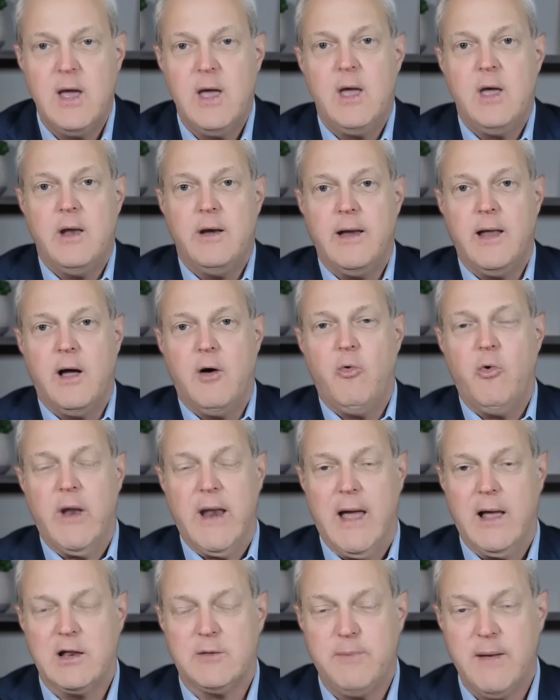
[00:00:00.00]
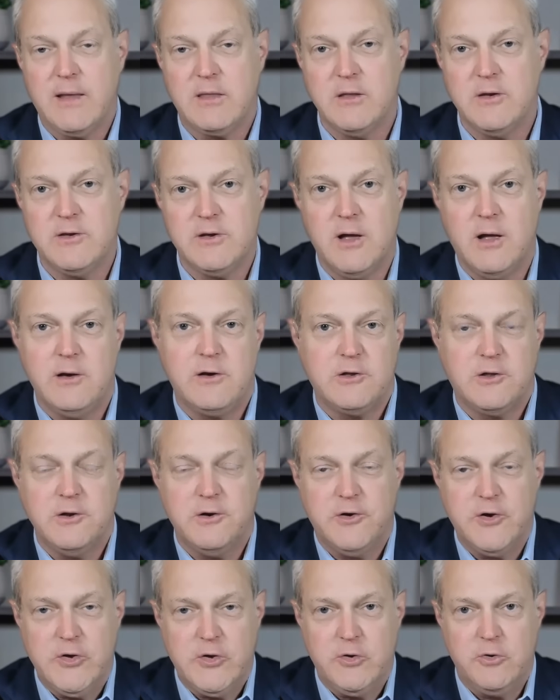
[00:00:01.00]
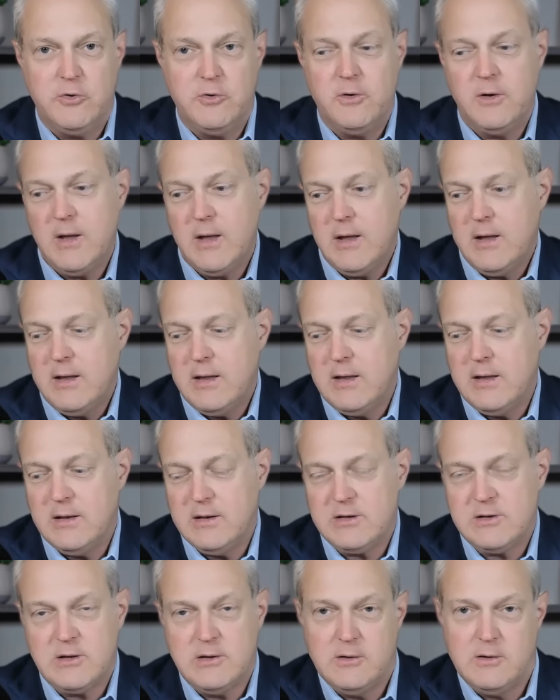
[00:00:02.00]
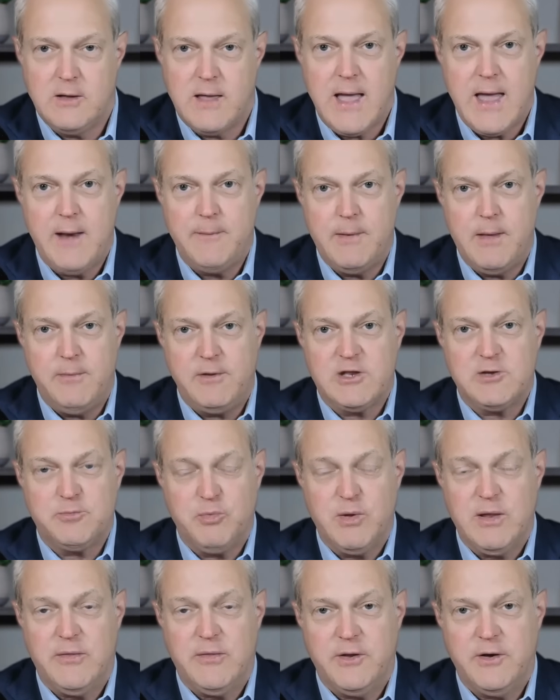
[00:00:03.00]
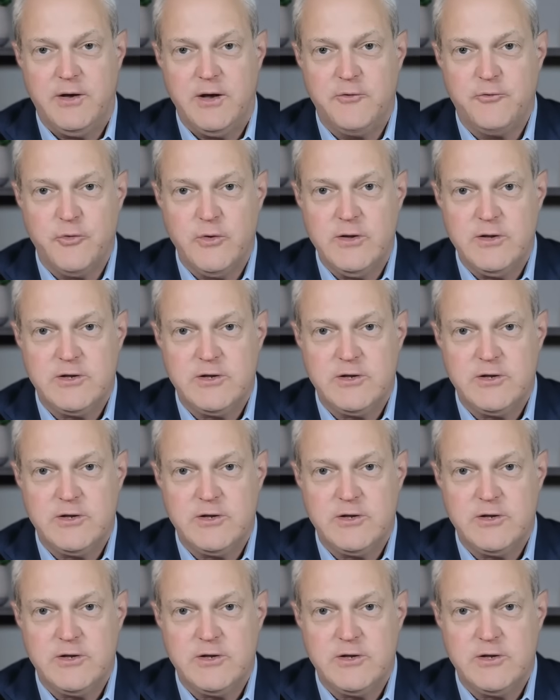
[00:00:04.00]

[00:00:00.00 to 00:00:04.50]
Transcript: Now, what I expect the judge to do is to kind of maybe split the difference,